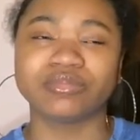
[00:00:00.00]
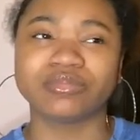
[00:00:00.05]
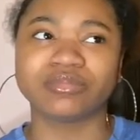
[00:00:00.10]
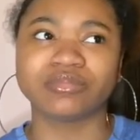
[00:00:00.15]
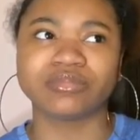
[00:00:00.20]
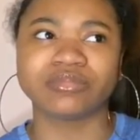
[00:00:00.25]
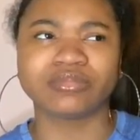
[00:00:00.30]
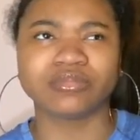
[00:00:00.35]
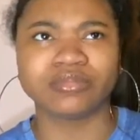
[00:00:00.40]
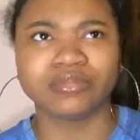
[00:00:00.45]

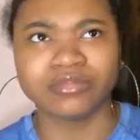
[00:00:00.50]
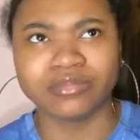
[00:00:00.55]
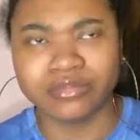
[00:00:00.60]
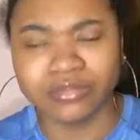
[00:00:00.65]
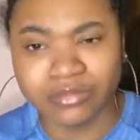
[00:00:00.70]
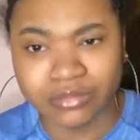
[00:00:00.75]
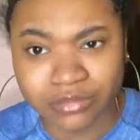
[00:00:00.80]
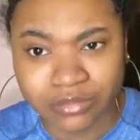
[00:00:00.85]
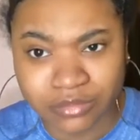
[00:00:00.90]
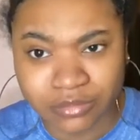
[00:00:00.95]

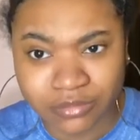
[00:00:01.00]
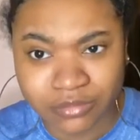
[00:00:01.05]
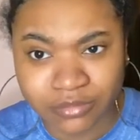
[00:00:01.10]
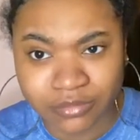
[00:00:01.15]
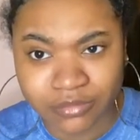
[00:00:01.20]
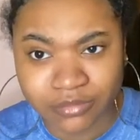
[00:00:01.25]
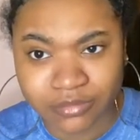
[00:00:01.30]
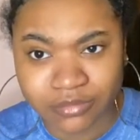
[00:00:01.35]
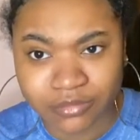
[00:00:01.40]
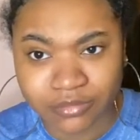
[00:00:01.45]

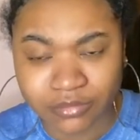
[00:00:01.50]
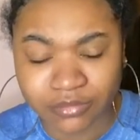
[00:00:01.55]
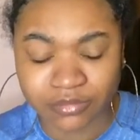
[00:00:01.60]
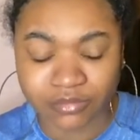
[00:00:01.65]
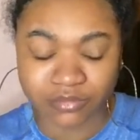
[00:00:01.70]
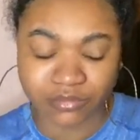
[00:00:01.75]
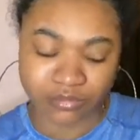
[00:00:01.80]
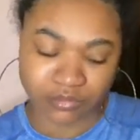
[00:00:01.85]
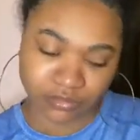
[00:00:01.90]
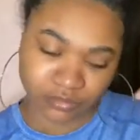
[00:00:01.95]

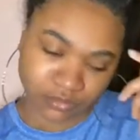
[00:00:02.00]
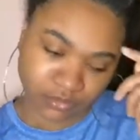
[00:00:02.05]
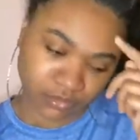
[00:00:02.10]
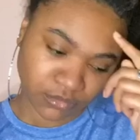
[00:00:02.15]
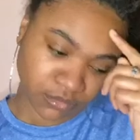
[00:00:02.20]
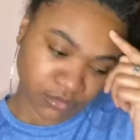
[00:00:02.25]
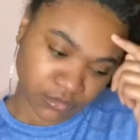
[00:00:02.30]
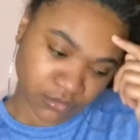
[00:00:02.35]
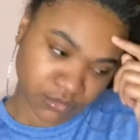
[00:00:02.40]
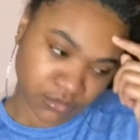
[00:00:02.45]

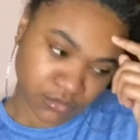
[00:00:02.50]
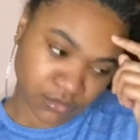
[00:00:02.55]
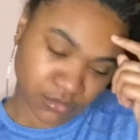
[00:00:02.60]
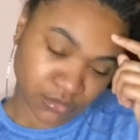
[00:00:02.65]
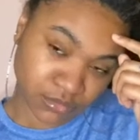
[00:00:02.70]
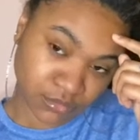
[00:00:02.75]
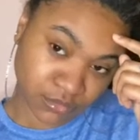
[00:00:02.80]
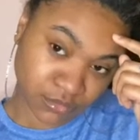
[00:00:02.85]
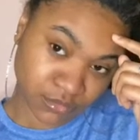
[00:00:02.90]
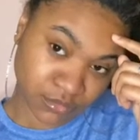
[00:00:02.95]

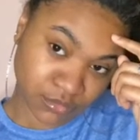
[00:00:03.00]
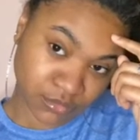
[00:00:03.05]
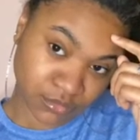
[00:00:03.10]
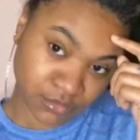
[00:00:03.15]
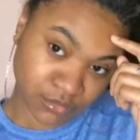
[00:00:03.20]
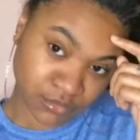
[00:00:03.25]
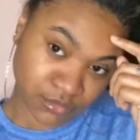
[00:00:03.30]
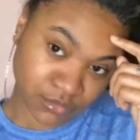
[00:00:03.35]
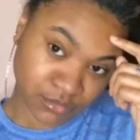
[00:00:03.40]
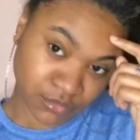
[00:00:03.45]

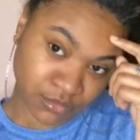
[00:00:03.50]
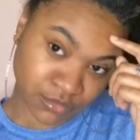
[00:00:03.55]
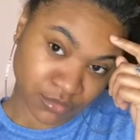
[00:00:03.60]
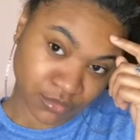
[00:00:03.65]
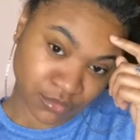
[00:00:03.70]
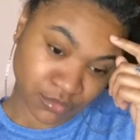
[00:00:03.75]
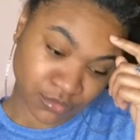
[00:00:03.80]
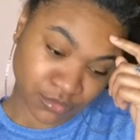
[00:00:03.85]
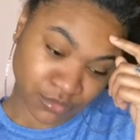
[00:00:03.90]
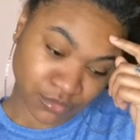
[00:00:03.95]

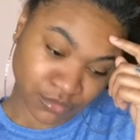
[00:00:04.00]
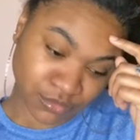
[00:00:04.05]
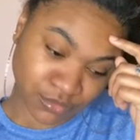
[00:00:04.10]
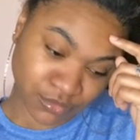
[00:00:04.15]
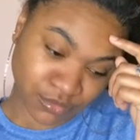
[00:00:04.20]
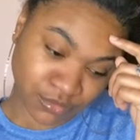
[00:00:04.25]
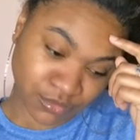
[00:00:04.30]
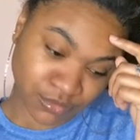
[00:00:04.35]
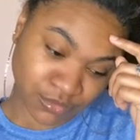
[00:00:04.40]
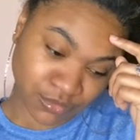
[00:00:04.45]

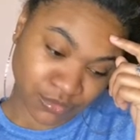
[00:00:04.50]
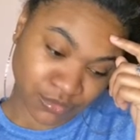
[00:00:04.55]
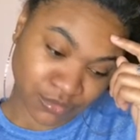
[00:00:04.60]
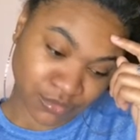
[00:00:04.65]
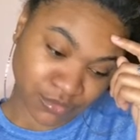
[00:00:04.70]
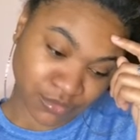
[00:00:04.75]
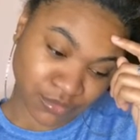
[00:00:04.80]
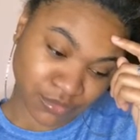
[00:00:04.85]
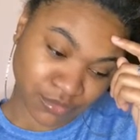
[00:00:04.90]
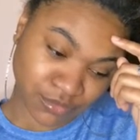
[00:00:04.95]

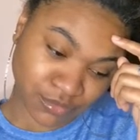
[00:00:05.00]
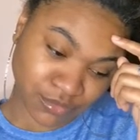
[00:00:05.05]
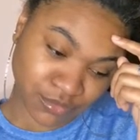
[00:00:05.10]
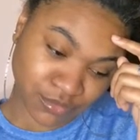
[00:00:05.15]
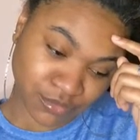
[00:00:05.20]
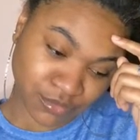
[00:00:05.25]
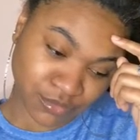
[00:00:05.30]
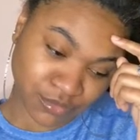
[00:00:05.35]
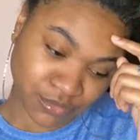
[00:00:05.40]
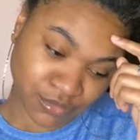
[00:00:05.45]

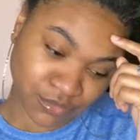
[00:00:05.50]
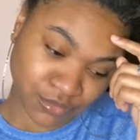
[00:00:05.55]
(silence)